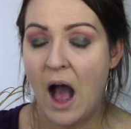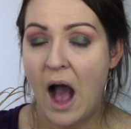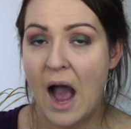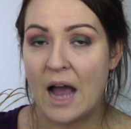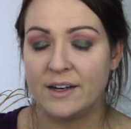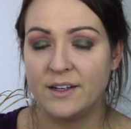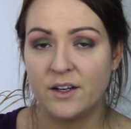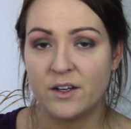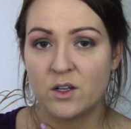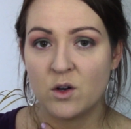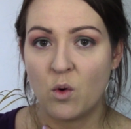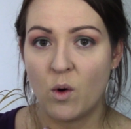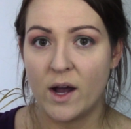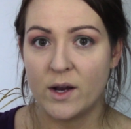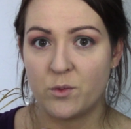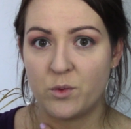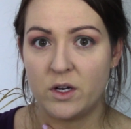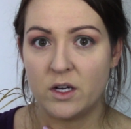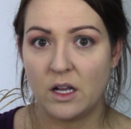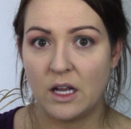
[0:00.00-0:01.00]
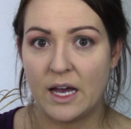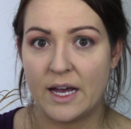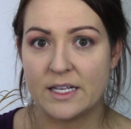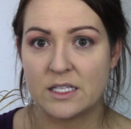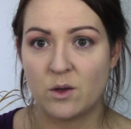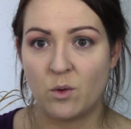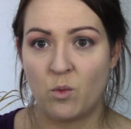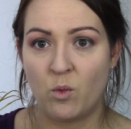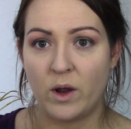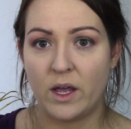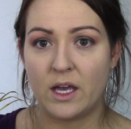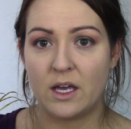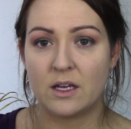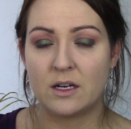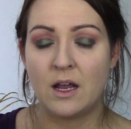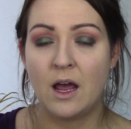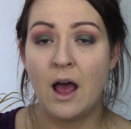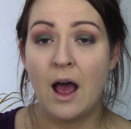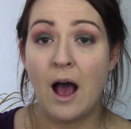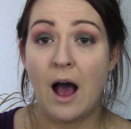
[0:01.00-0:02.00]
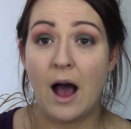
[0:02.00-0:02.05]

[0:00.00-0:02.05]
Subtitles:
I didn't quite realize when